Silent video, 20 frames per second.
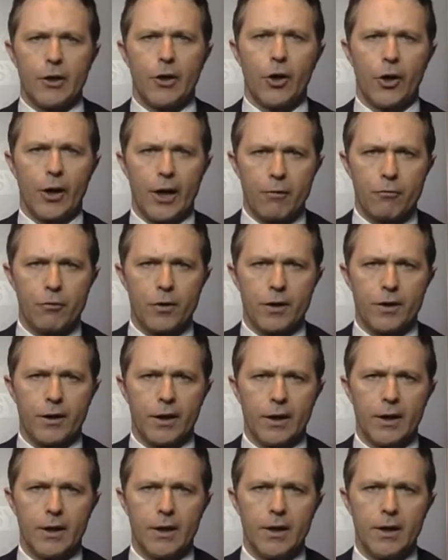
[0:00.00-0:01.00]
on
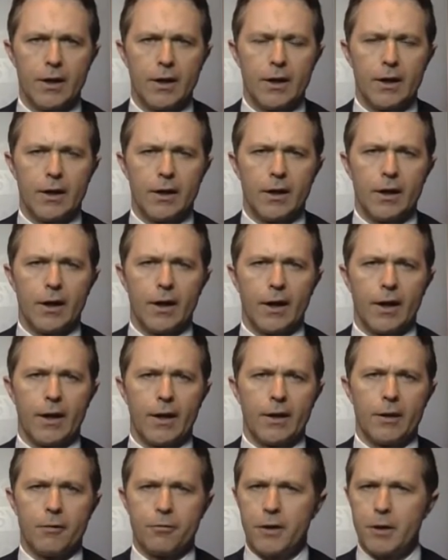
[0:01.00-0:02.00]
everything.
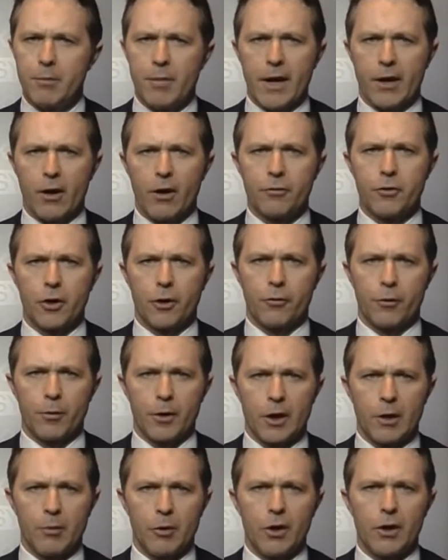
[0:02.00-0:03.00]
And the feedback I've got from
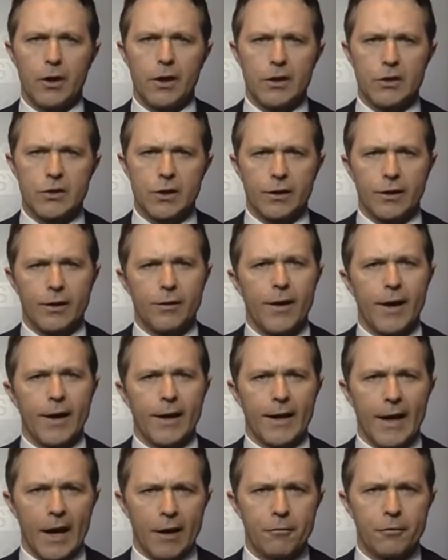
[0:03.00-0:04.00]
the community is that they've had
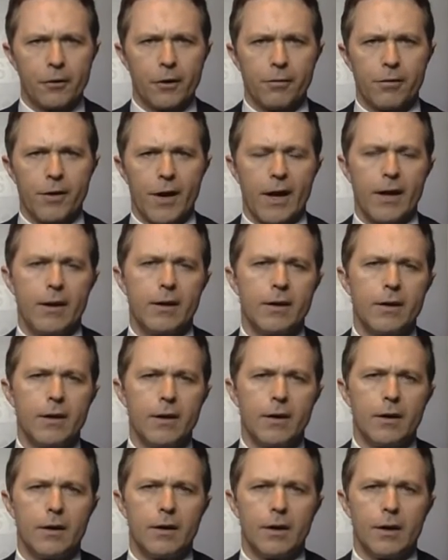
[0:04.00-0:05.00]
a gutful of that,
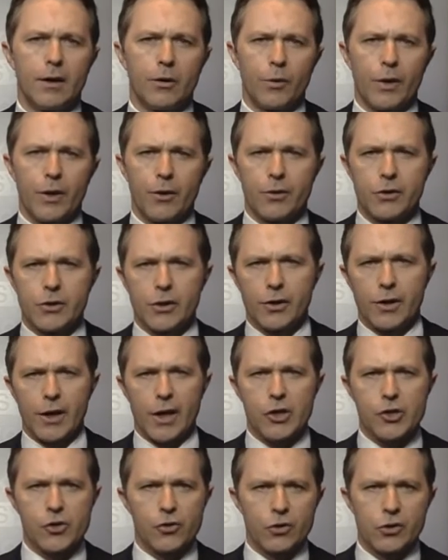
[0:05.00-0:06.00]
whether it's on
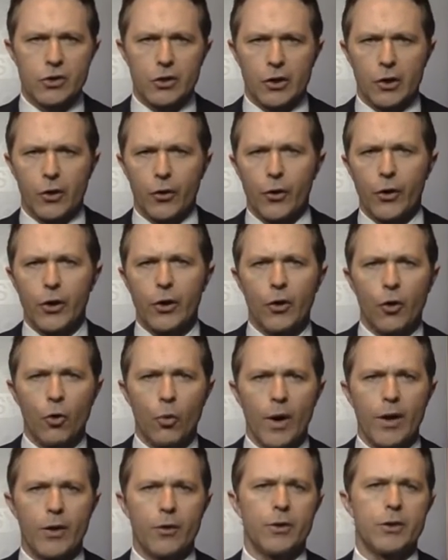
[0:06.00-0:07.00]
national security or
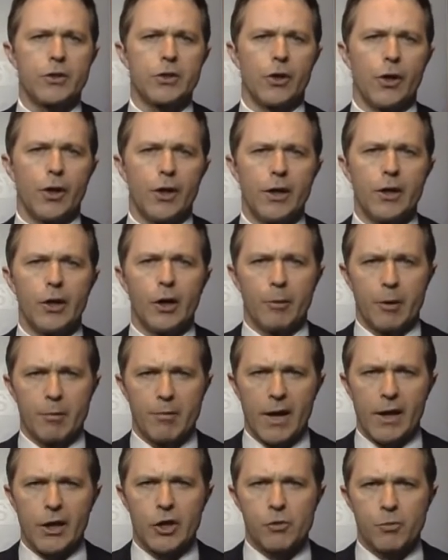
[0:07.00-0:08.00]
whether it's on economic
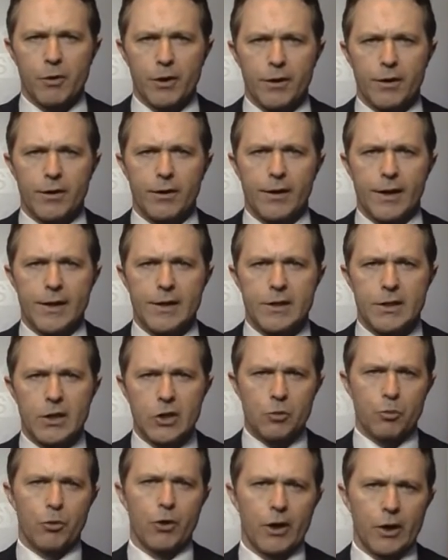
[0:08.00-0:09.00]
management. They
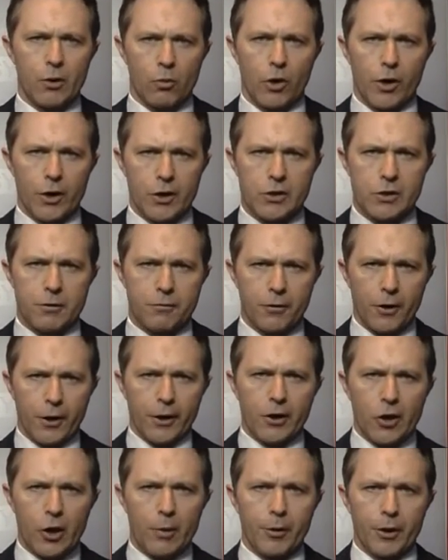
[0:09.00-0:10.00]
desperately want us to
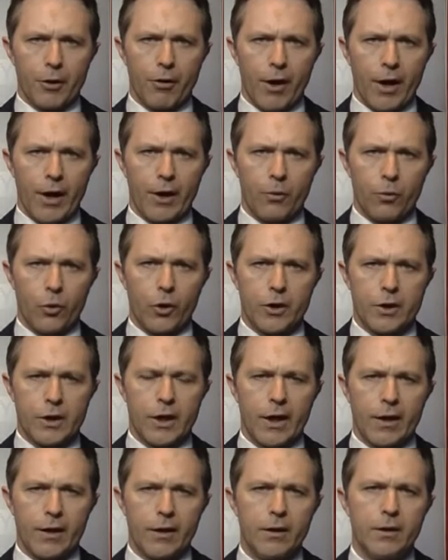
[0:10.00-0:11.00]
find common ground and work
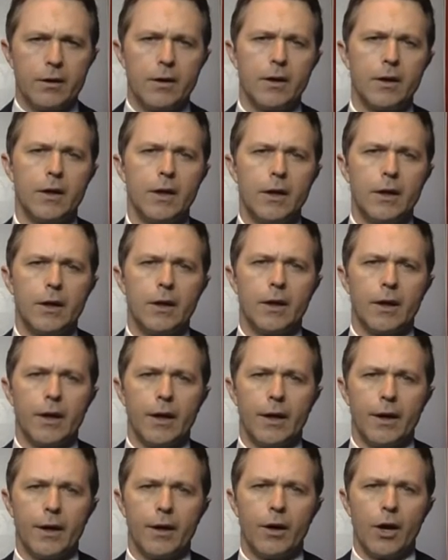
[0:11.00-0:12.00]
together.
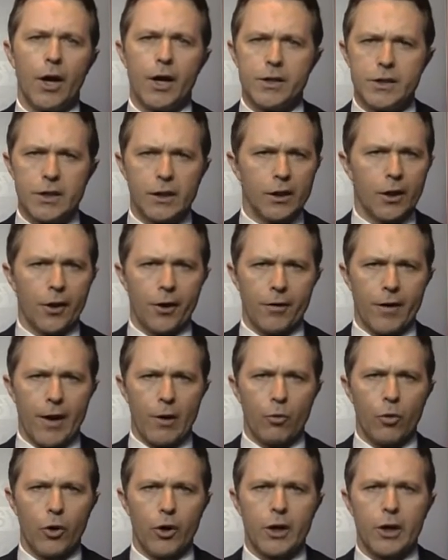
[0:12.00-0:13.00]
I did a lot of
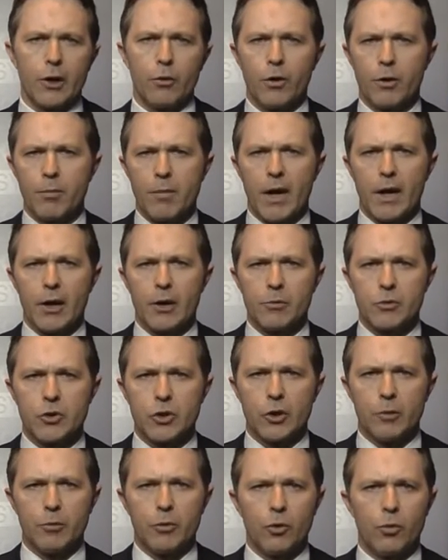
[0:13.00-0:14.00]
that working with Malcolm
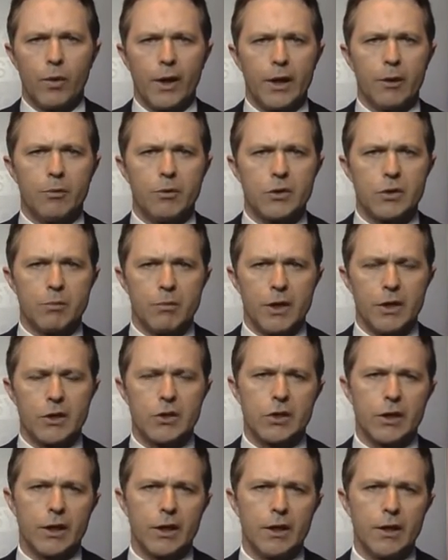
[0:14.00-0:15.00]
Turnbull when he was a
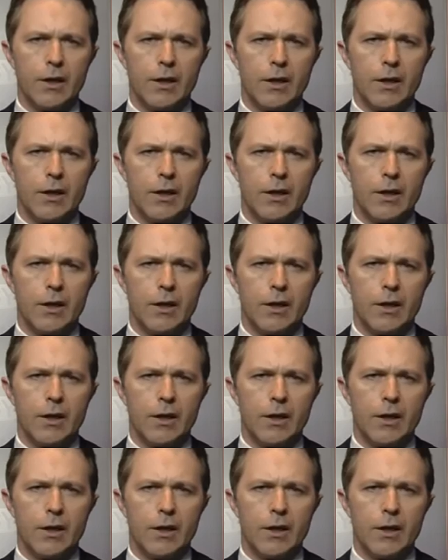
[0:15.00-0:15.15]
minister.